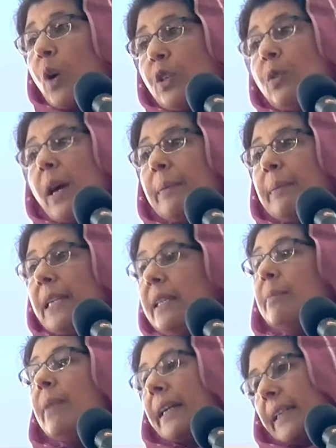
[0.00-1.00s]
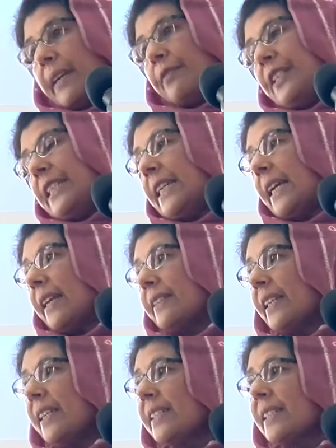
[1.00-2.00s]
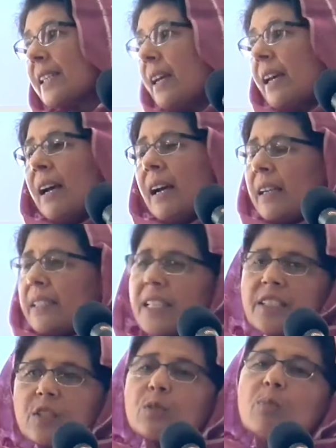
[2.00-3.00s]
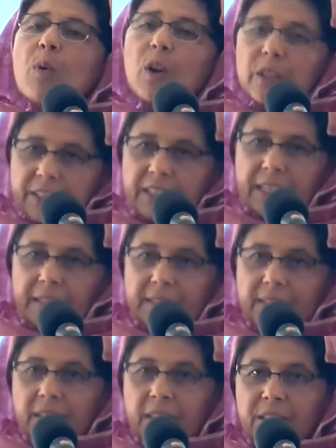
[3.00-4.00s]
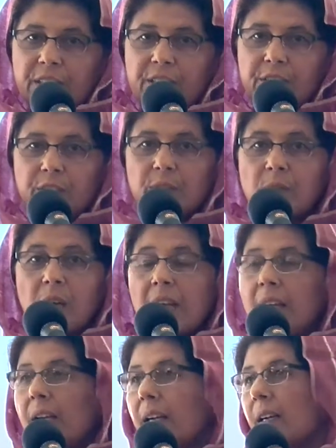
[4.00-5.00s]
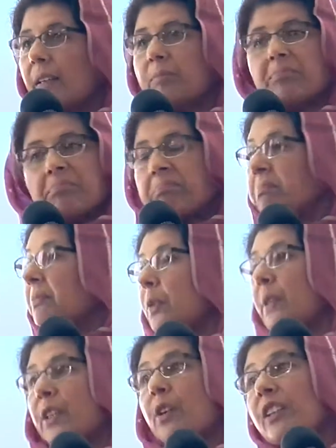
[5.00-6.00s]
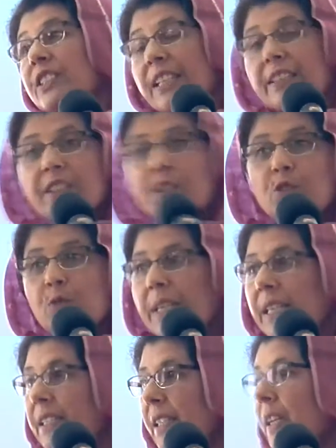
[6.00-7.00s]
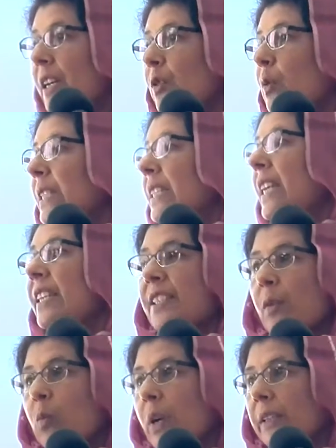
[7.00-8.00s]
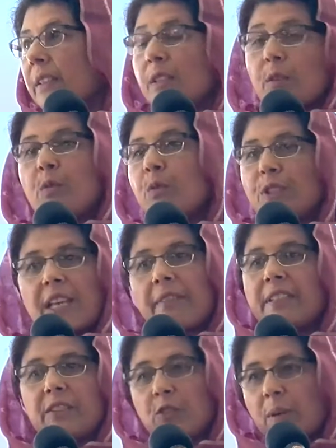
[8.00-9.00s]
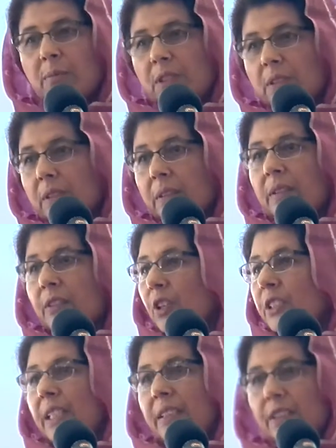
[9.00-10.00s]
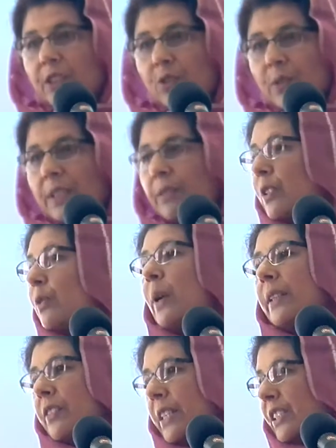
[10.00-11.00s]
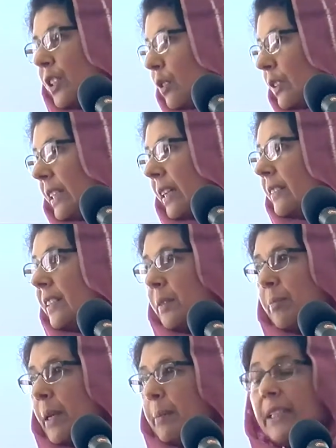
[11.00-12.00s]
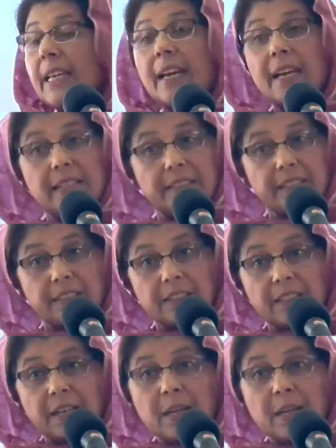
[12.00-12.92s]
what do I mean by everyday ethics? Just small things, you know. We're crossing the street, we see someone who's having trouble crossing the street for one reason or the other. Maybe they're elder,